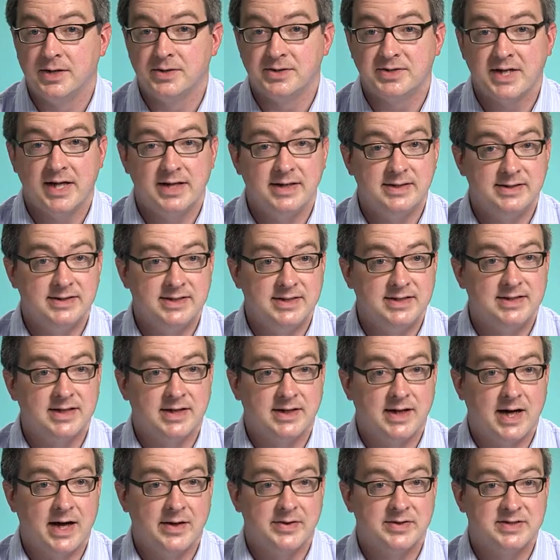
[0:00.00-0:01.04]
understand in
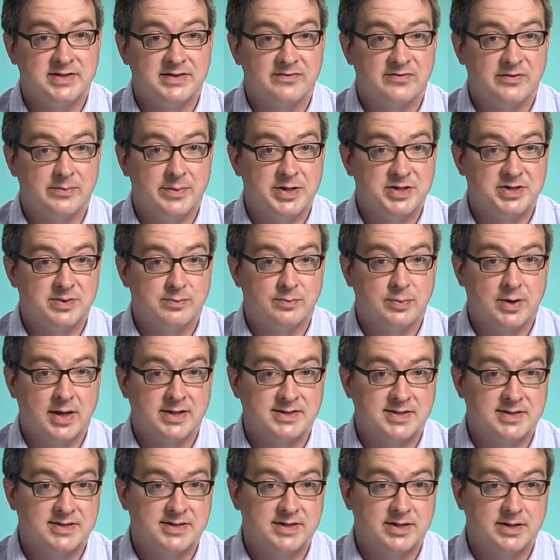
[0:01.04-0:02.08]
detail how this information
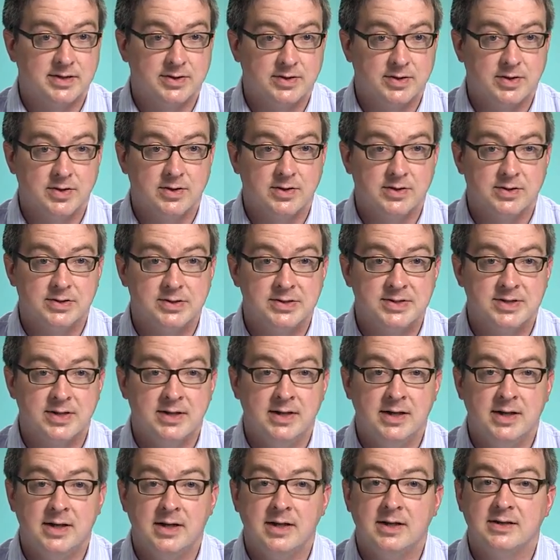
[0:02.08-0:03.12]
processing occurs,
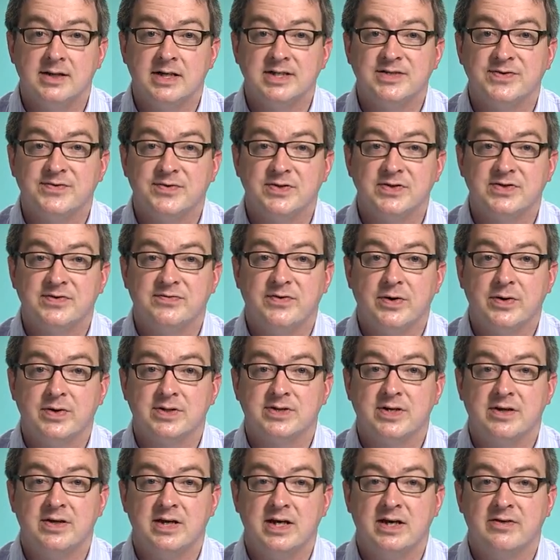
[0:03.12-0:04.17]
let's first
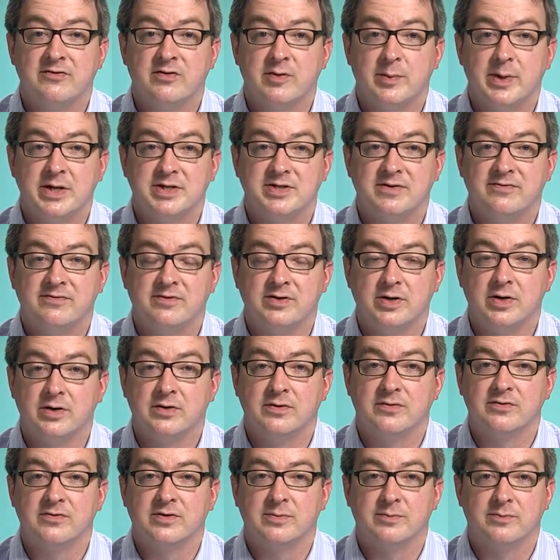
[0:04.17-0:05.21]
focus on the information
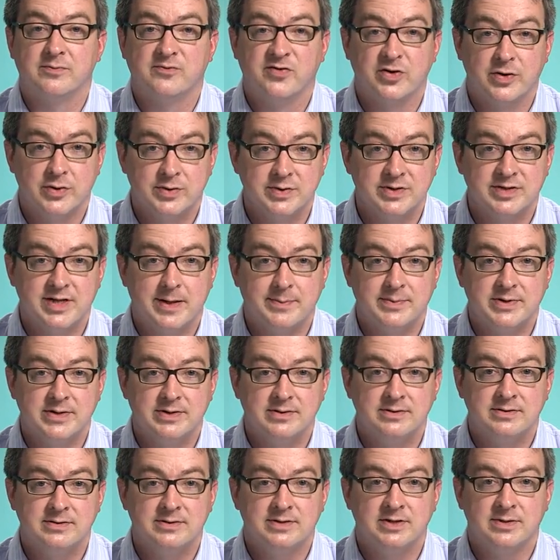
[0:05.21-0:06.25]
flow from
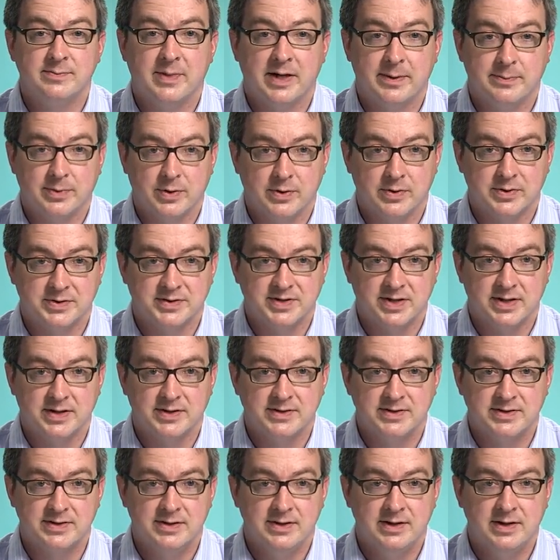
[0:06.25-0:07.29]
photoreceptor to bipolar
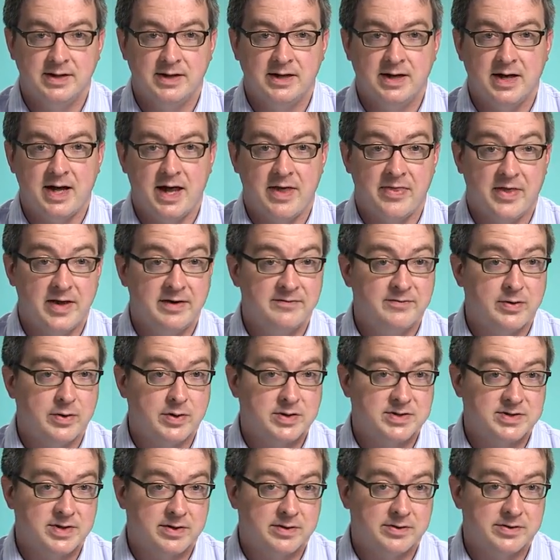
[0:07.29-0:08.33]
cells, and then
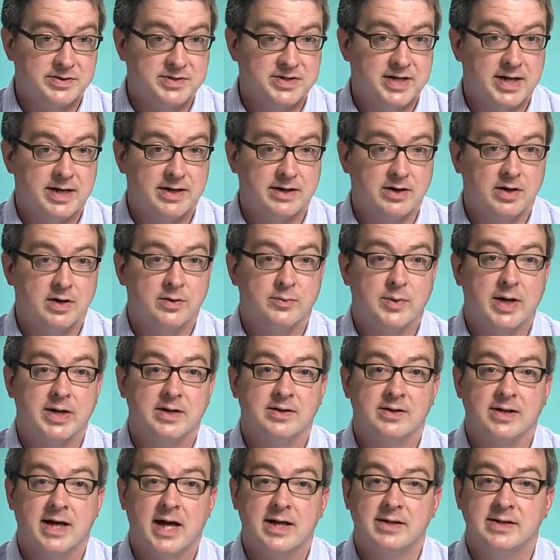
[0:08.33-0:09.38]
focus our understanding on
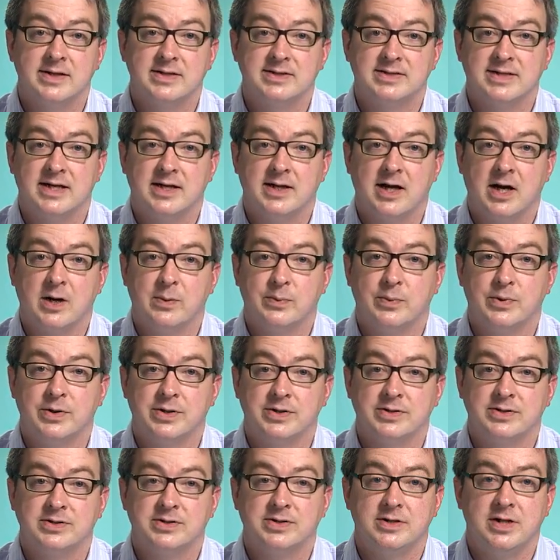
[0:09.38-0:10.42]
retinal ganglion cell
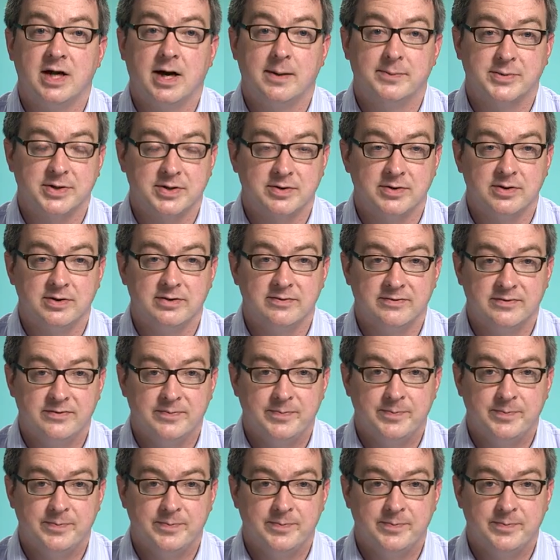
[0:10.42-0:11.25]
output to the optic nerve.